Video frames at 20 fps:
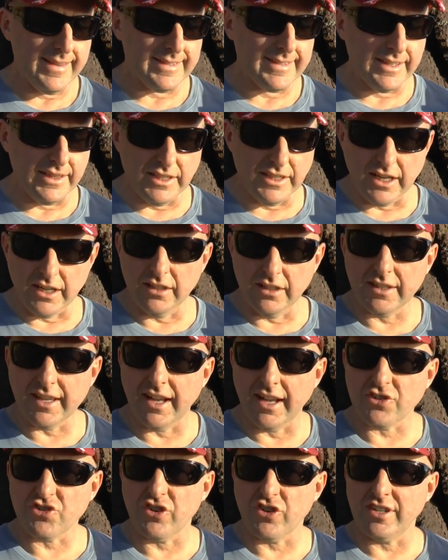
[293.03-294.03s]
It's a little
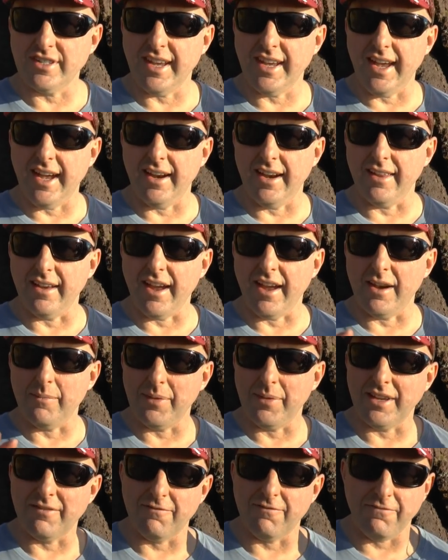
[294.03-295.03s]
country town. They had
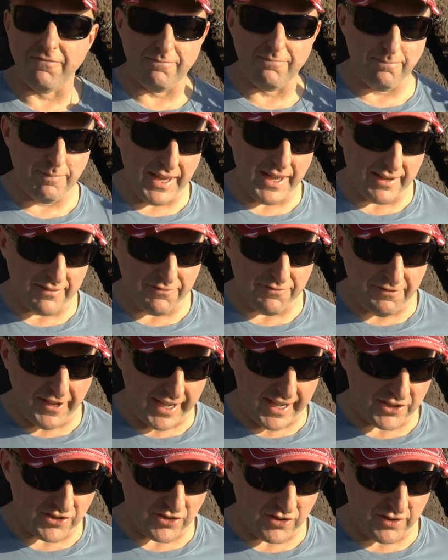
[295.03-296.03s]
a big
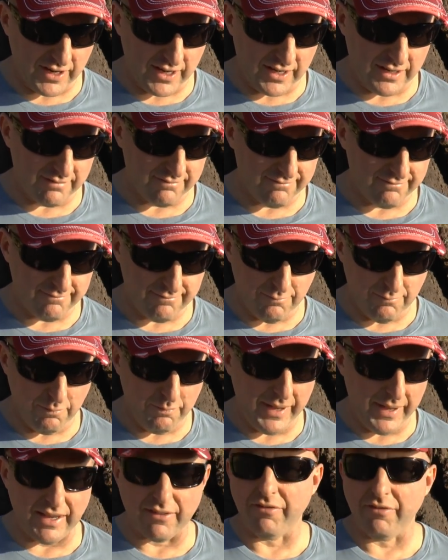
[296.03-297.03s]
factory
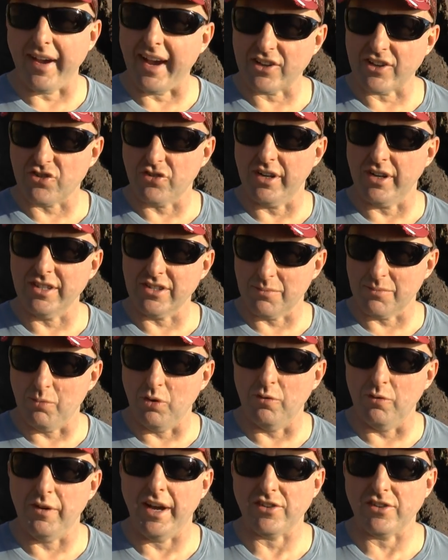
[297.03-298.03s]
big factory, a
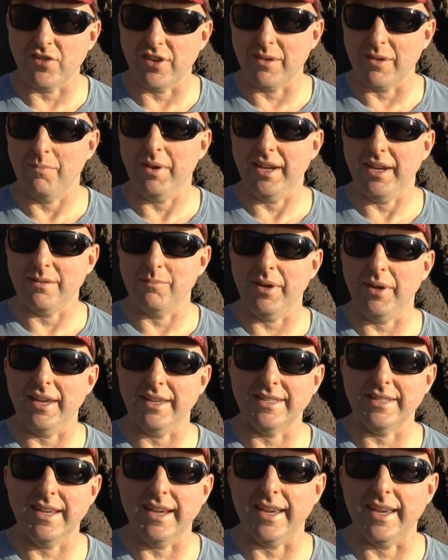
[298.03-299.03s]
small factory compared to
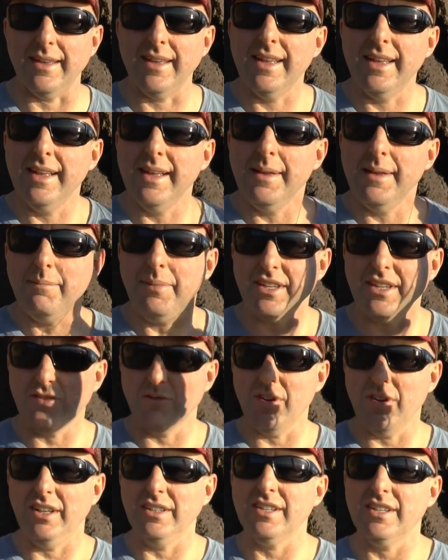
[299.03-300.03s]
PSE, but it's
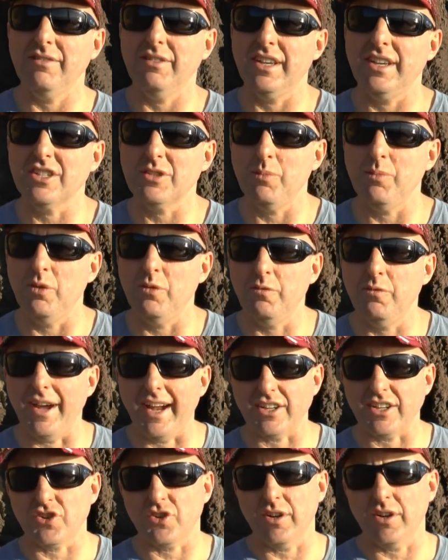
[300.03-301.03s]
a relatively small
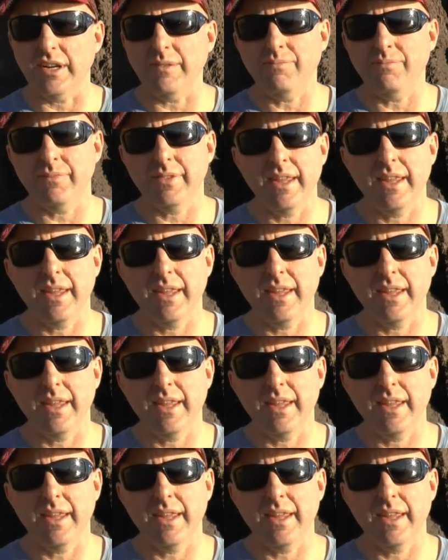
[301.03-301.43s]
factory.